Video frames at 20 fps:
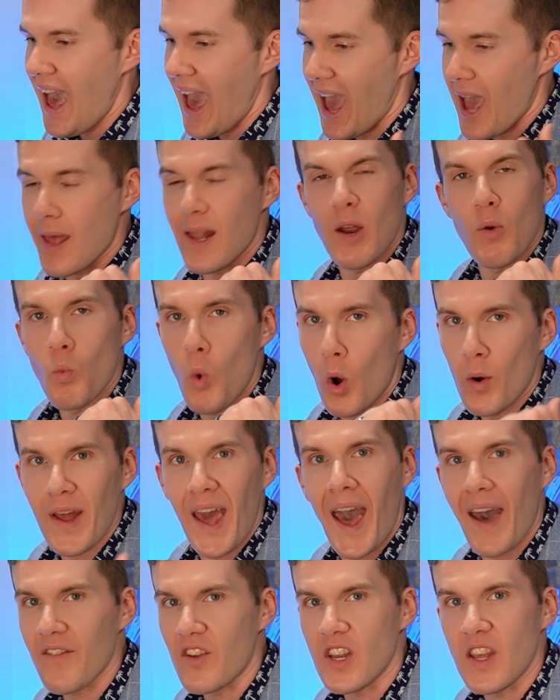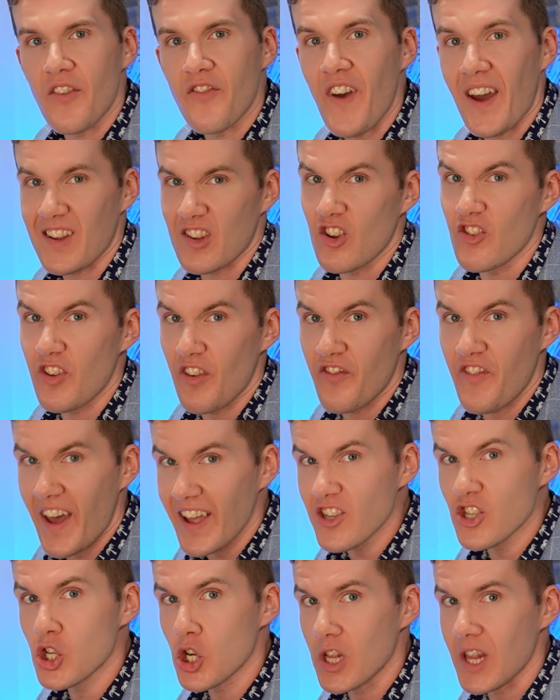and it won't have any effect, because
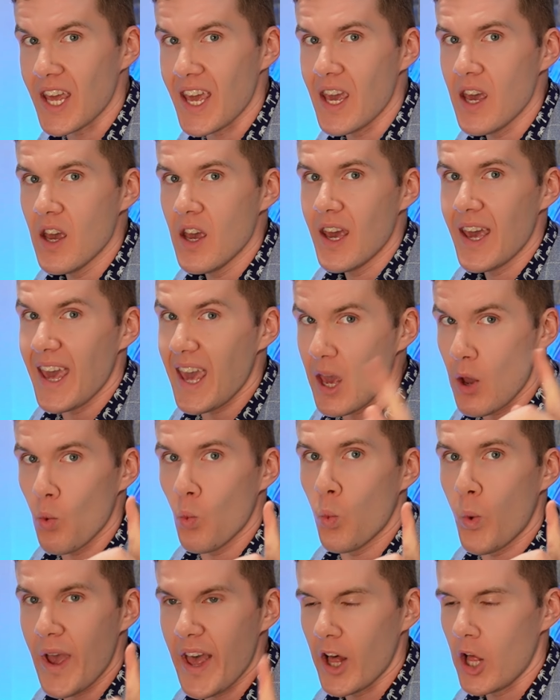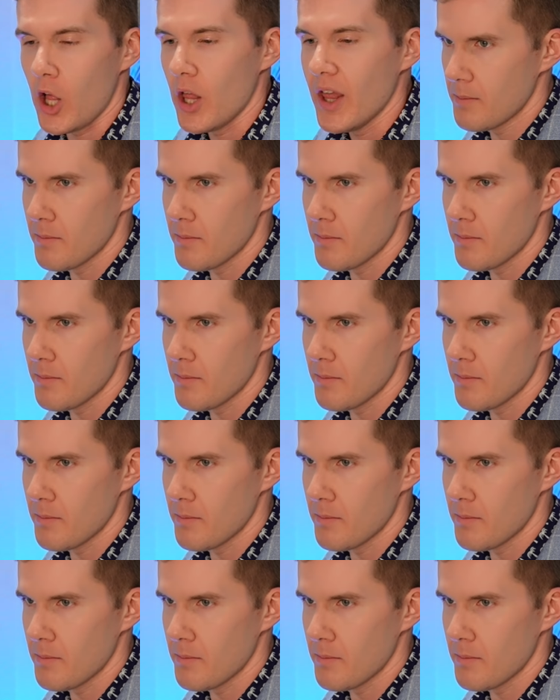eventually it will.